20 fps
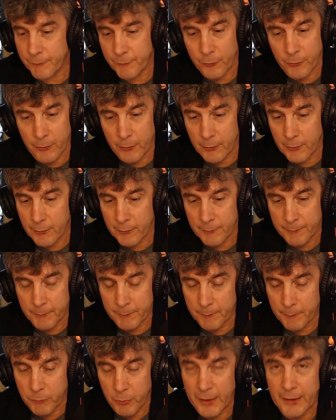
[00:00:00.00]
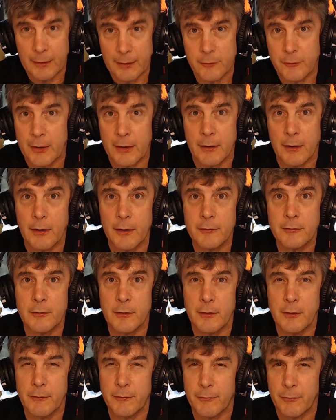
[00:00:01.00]
for breaking chain of
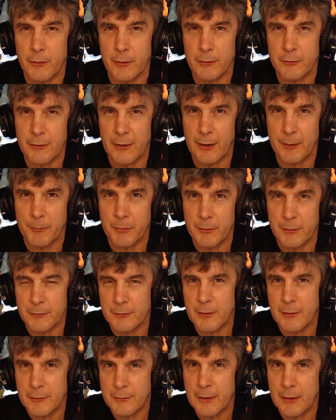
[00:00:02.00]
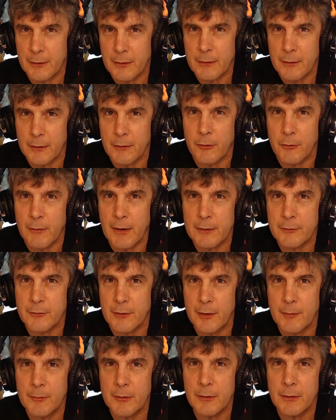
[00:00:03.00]
custody, for example. Is that a correct
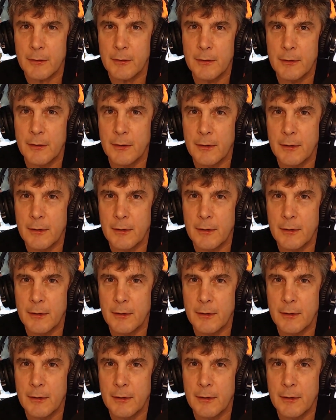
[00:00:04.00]
statement?